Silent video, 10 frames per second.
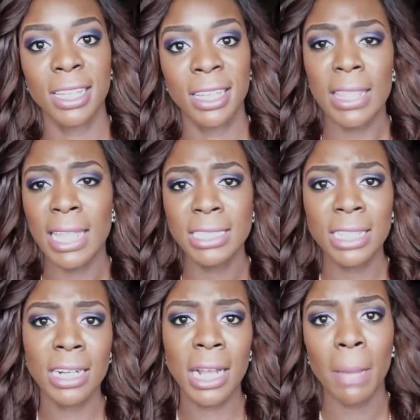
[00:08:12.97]
And that's
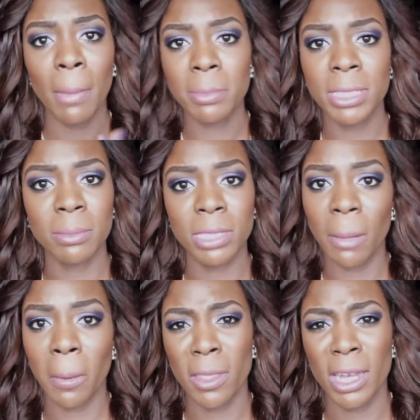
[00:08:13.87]
going to come up
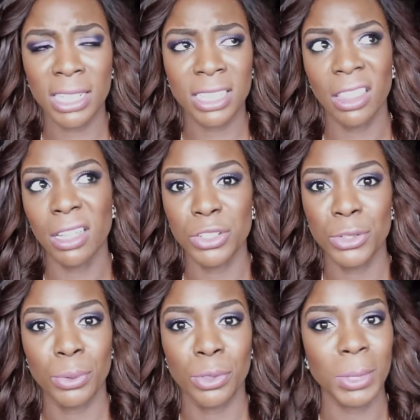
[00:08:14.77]
sometime in the next, I think, 2
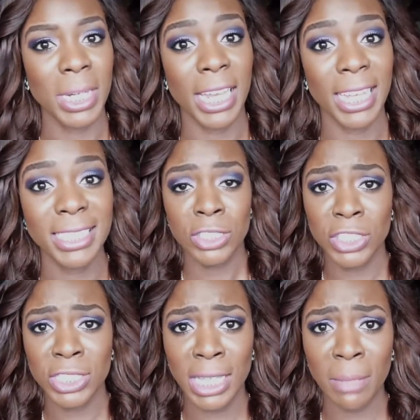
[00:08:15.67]
or 3 days. So
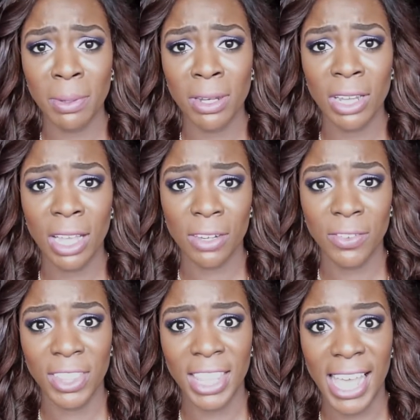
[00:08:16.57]
just keep a lookout
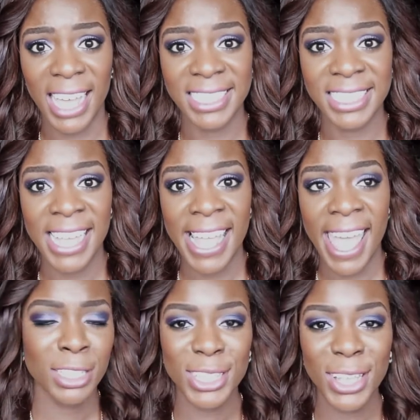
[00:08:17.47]
for that.
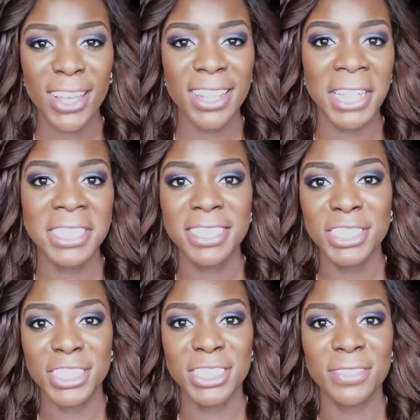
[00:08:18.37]
So yeah, that's the
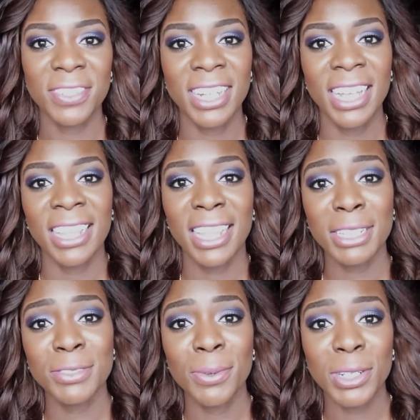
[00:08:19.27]
gist of it.
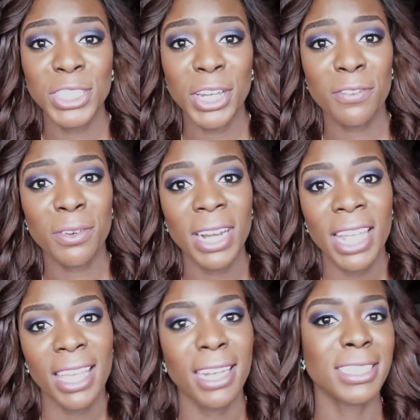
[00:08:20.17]
Thanks for watching everyone,
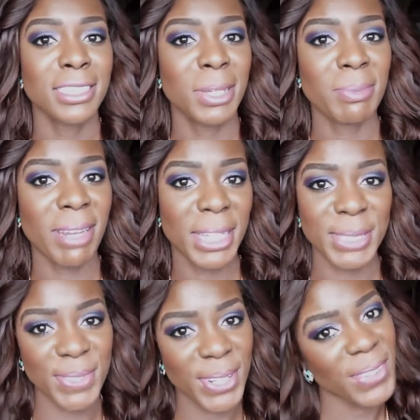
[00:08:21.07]
and I'll see you in my
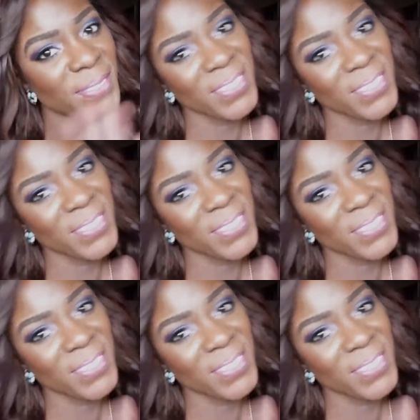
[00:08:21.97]
next video.